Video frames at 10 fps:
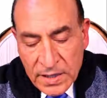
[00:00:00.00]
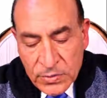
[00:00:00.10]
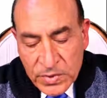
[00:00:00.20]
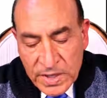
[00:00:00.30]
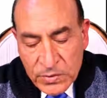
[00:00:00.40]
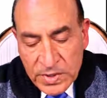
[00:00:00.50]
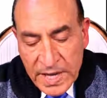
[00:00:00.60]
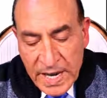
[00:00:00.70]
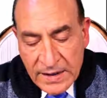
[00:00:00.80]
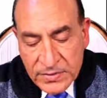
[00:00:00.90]
we would
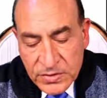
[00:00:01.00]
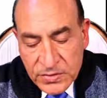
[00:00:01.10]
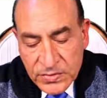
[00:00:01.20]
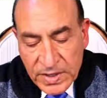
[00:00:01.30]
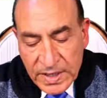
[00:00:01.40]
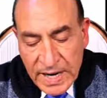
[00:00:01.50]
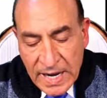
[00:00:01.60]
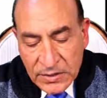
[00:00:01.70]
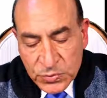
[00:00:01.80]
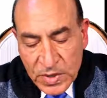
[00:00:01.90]
have to figure
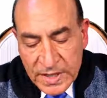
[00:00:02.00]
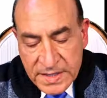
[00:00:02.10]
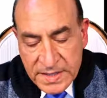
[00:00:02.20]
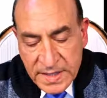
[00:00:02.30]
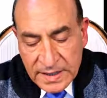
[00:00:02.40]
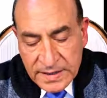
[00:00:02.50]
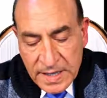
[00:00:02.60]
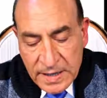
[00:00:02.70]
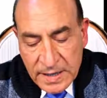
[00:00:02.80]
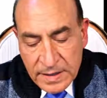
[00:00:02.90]
out what is
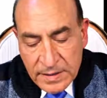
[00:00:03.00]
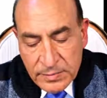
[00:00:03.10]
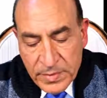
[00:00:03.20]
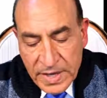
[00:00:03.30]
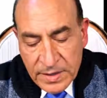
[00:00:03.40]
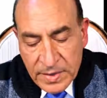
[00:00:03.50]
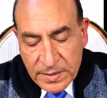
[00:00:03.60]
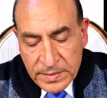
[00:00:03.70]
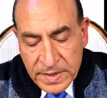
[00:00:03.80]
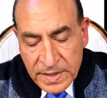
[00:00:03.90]
delta
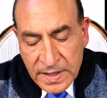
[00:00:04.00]
minimum,